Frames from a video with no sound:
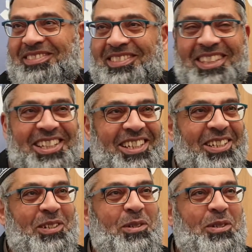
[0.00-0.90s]

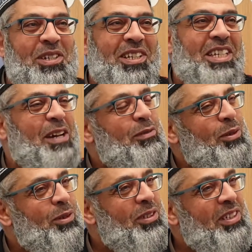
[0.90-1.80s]
you know, you have to
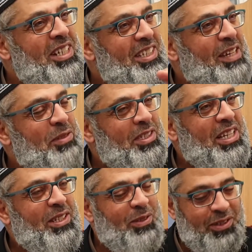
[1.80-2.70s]
alternate, you have the
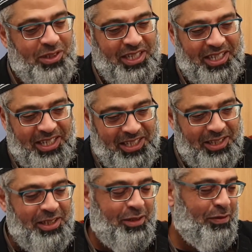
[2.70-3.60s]
schedule
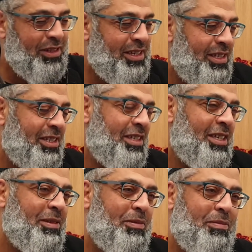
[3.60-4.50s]
chicken, fish,
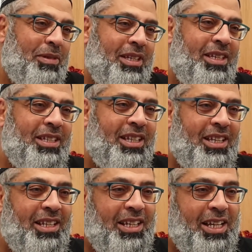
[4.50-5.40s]
meat,
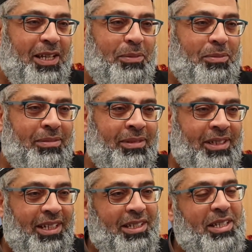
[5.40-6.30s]
lamb,
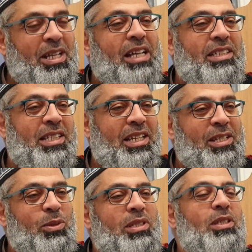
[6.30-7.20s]
and then ask the
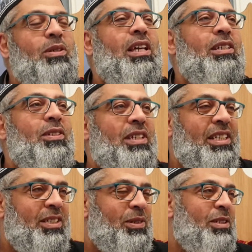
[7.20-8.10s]
kids, what do you like to
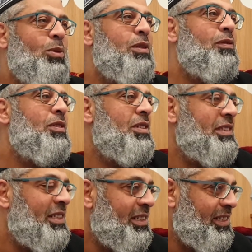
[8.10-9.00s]
eat? What do you want for
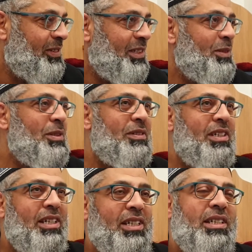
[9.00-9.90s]
dessert? What do you want?
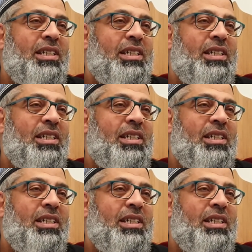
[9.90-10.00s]
Yeah?